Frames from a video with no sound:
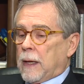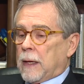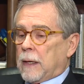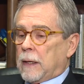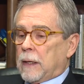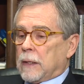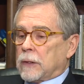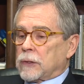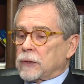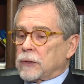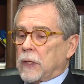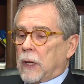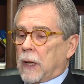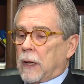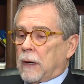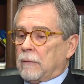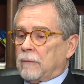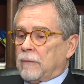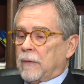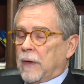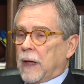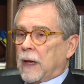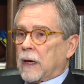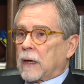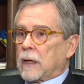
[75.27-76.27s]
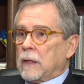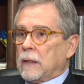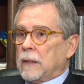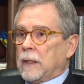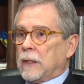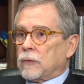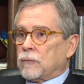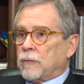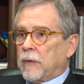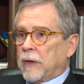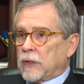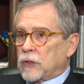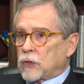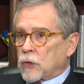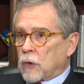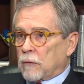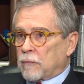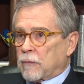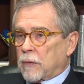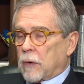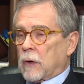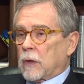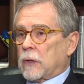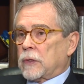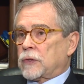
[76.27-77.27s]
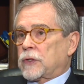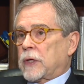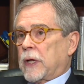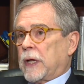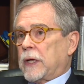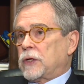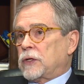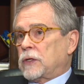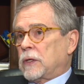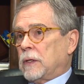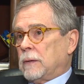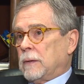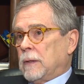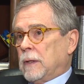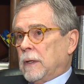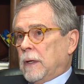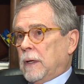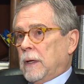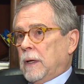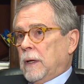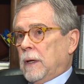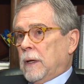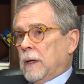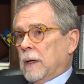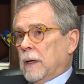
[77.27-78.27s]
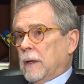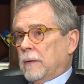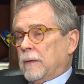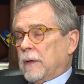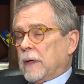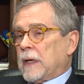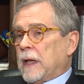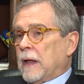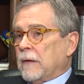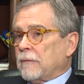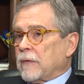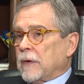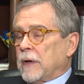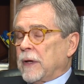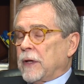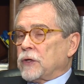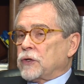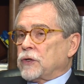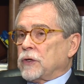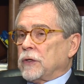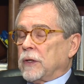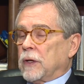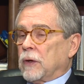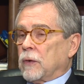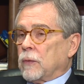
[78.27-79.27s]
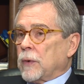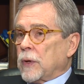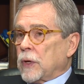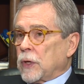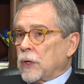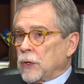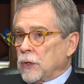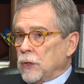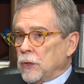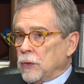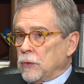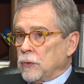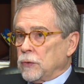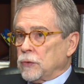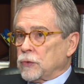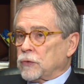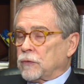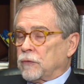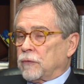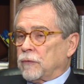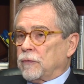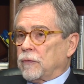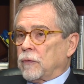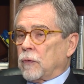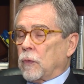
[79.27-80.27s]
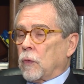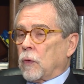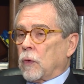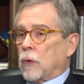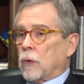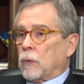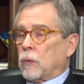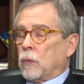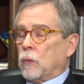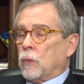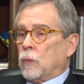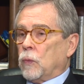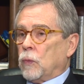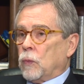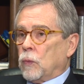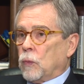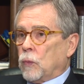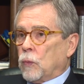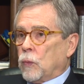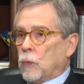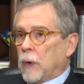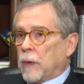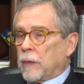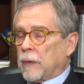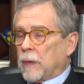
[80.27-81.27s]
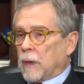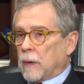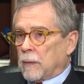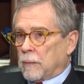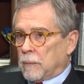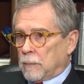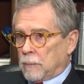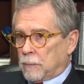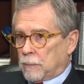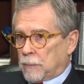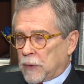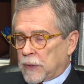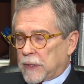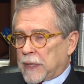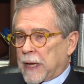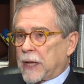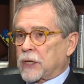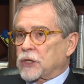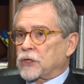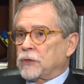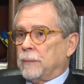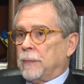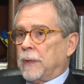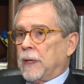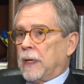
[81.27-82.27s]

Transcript: It does not affect in vitro fertilization. The definition that we use for when the protection